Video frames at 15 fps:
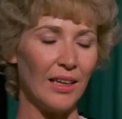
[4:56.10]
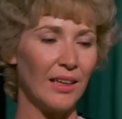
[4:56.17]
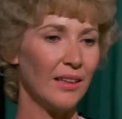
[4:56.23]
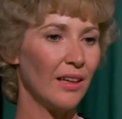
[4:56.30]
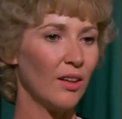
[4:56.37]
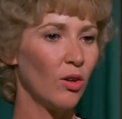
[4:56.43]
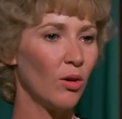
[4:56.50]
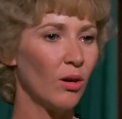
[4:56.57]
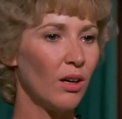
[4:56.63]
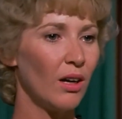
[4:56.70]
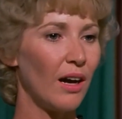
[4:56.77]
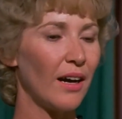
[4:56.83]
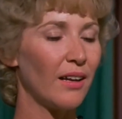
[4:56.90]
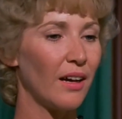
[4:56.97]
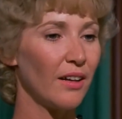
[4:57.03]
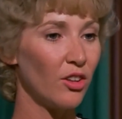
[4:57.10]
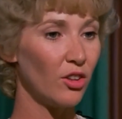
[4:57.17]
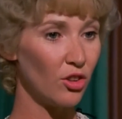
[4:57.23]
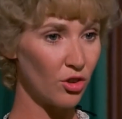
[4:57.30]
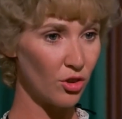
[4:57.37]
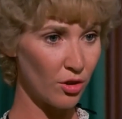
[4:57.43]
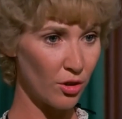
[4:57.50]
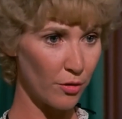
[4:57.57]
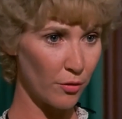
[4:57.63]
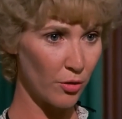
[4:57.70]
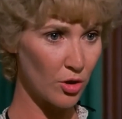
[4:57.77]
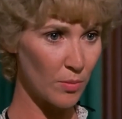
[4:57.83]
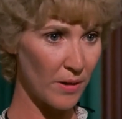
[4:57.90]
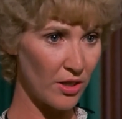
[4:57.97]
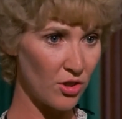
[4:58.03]
unstable inner self
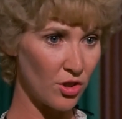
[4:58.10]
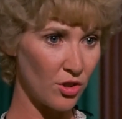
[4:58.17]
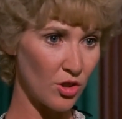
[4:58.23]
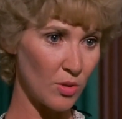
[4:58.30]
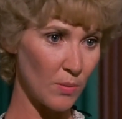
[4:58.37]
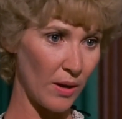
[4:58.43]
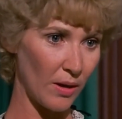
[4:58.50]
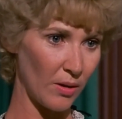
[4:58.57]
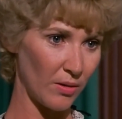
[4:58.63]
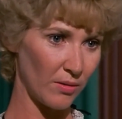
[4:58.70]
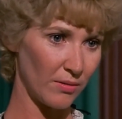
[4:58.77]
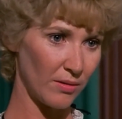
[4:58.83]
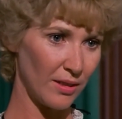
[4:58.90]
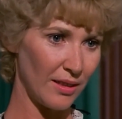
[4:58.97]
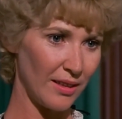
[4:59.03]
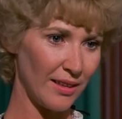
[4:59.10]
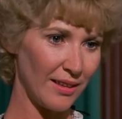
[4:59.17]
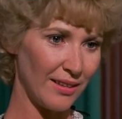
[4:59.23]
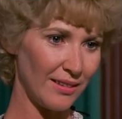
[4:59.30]
that constantly left her on the